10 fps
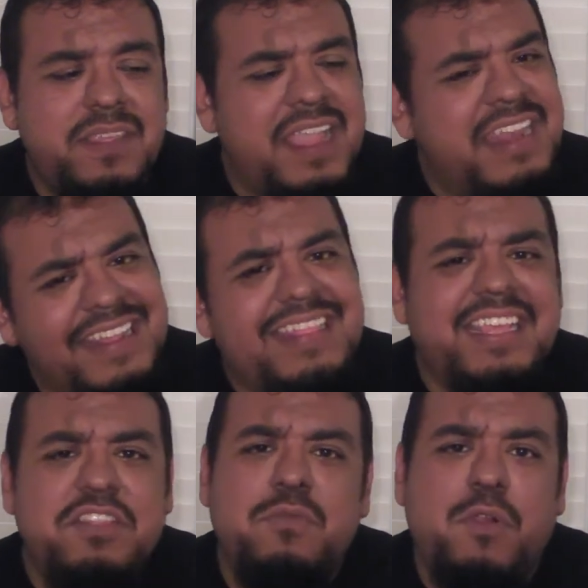did
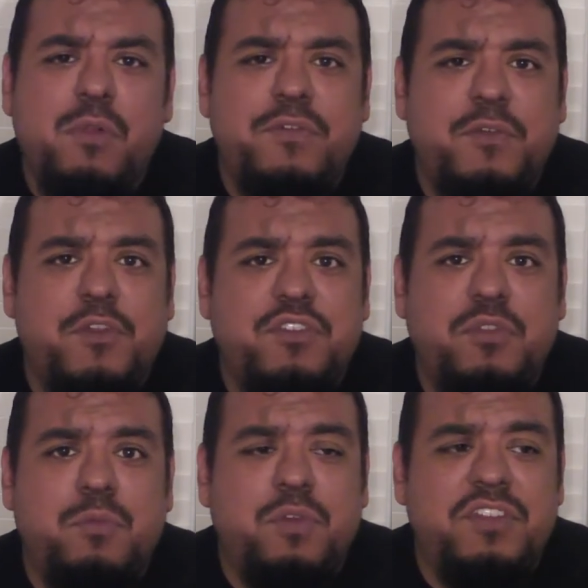think the role
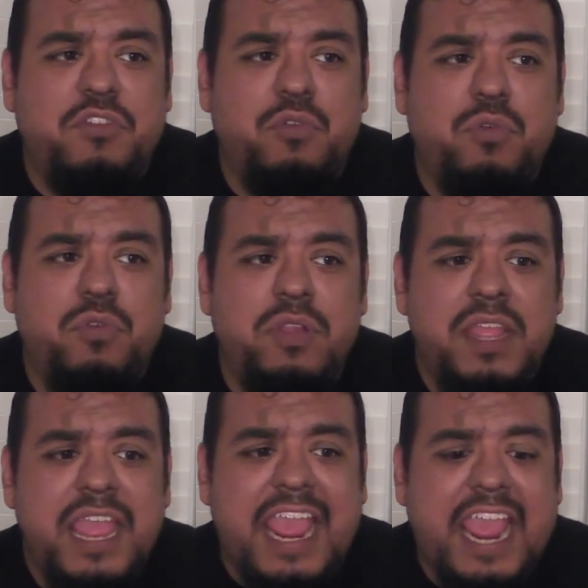reversal was cool.
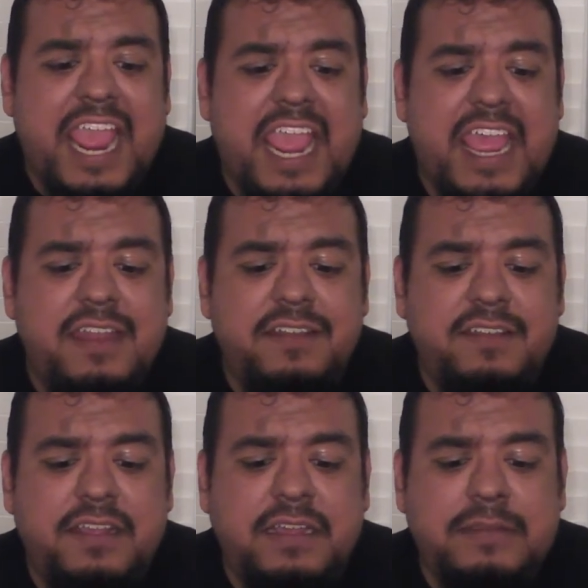And
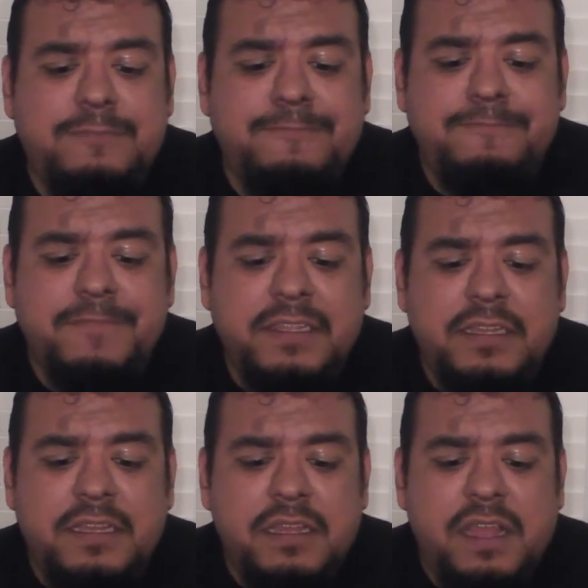
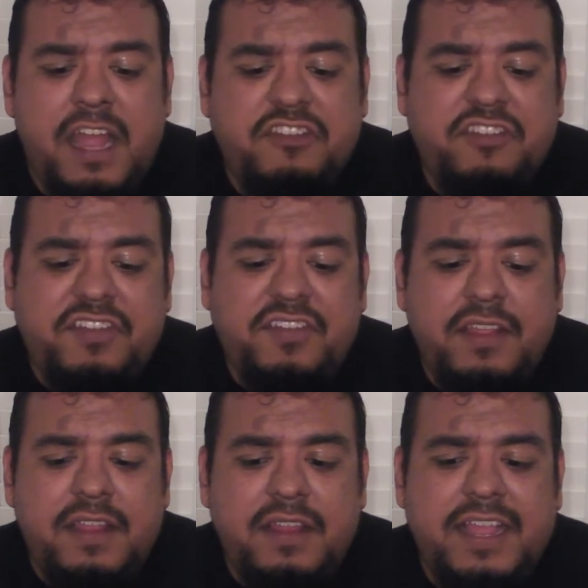I just,
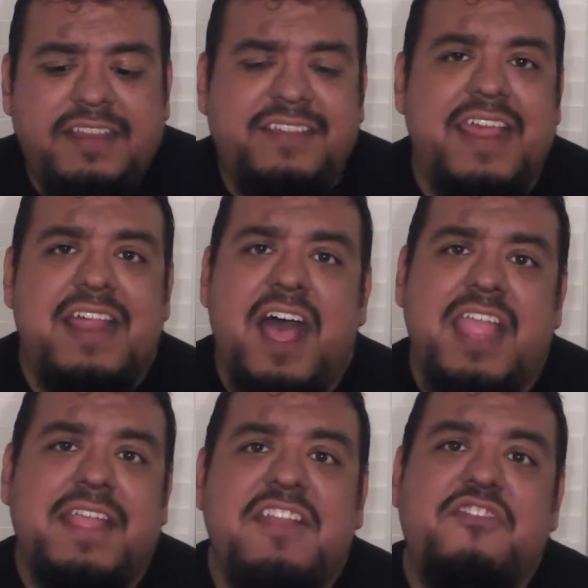like I said,
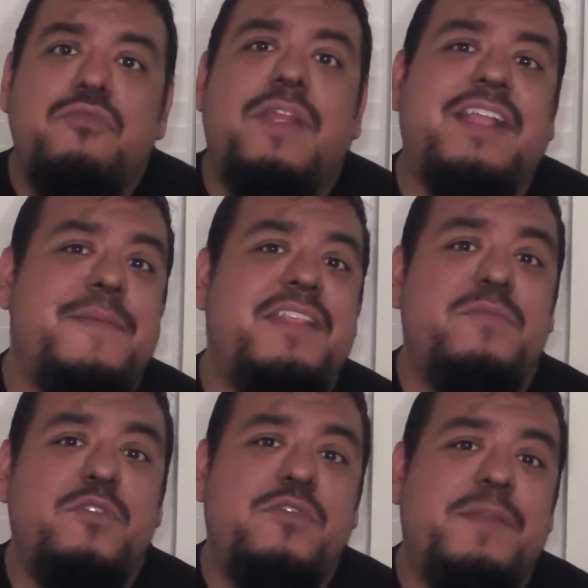I do recommend the
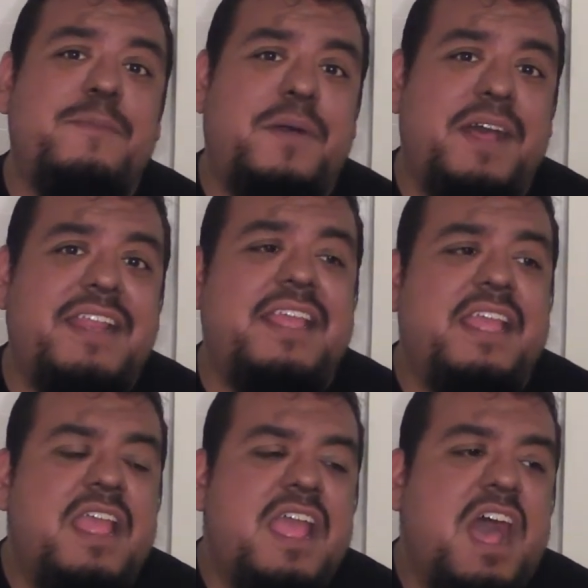movie, but
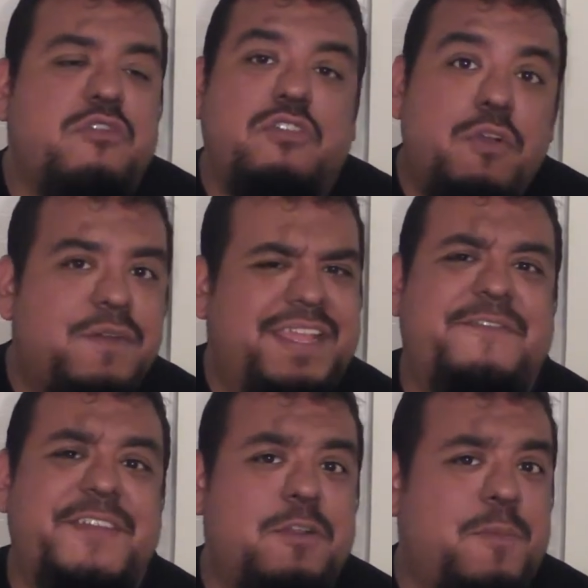I don't know
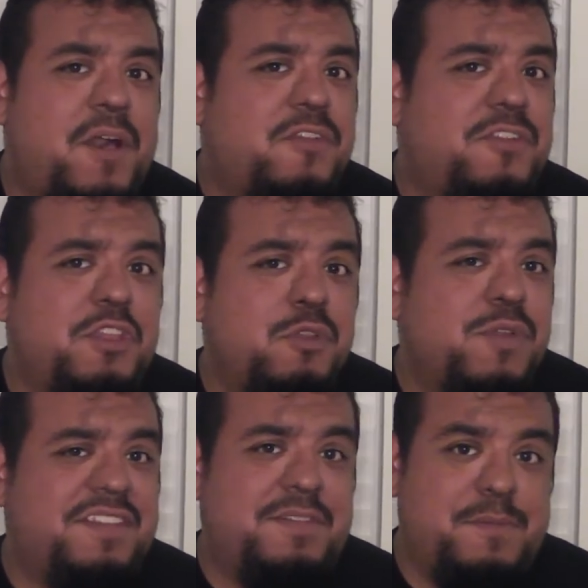if it'll bother you
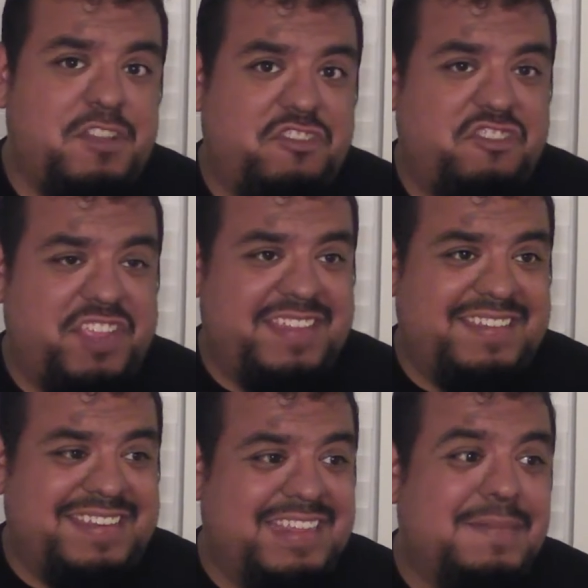as much as
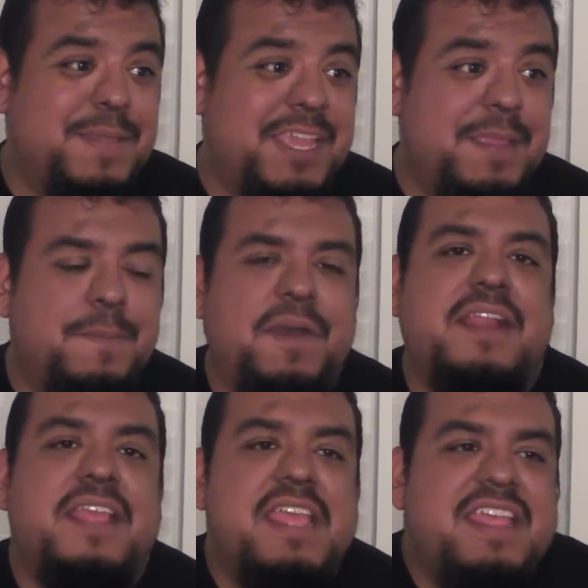it did me,
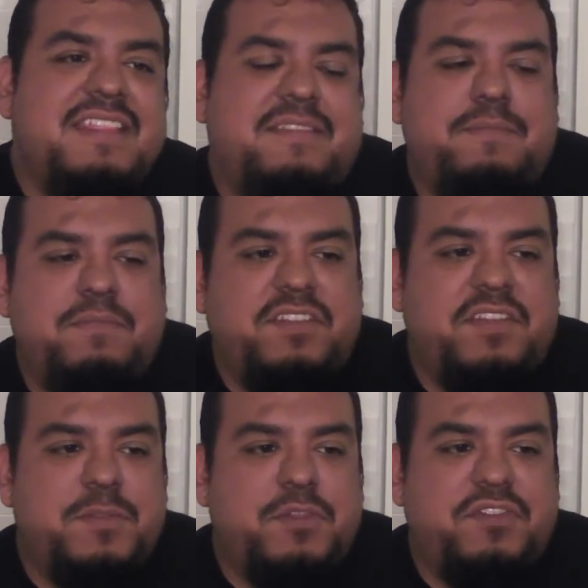but
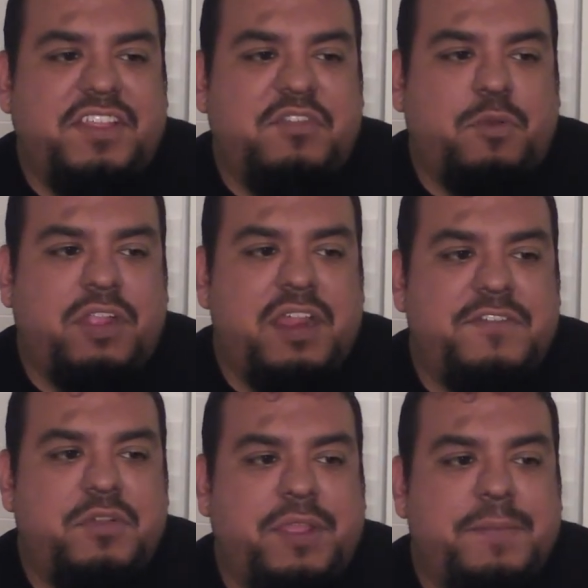some of those things were kind of
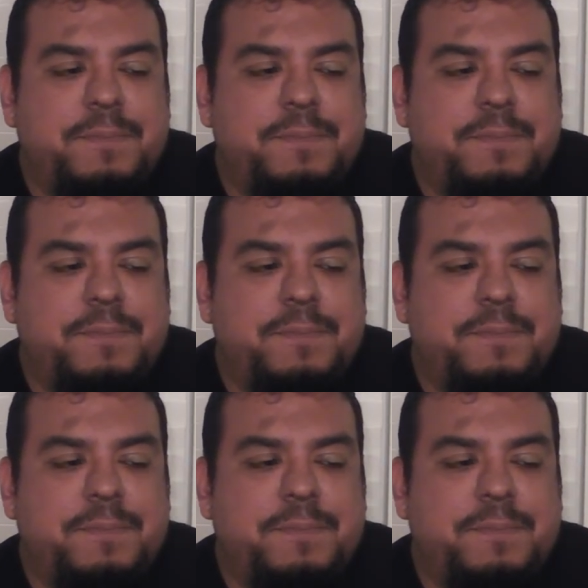annoying.